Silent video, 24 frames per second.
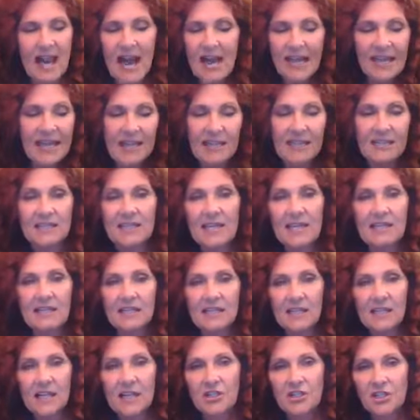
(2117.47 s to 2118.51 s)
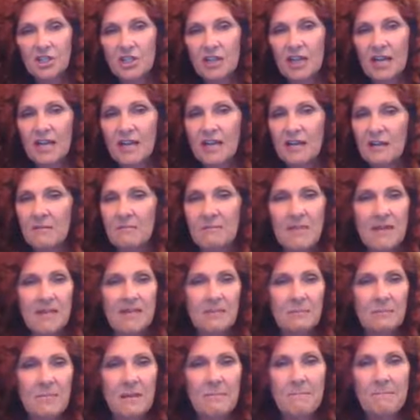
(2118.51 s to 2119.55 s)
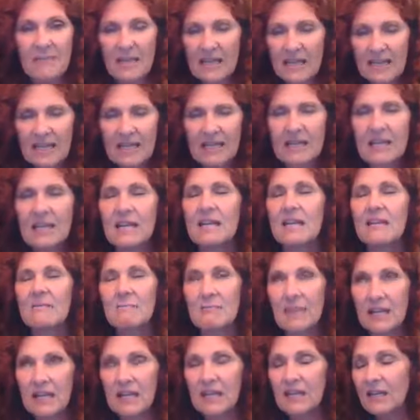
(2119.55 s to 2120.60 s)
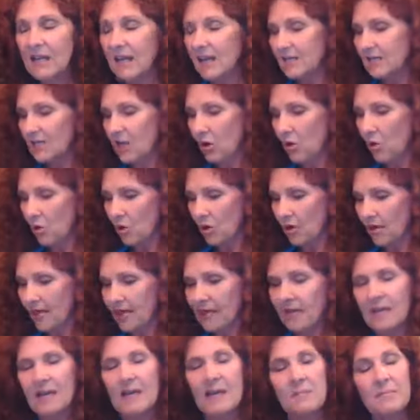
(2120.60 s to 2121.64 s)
I can't take DHEA. It makes me mean, mean as a hornet.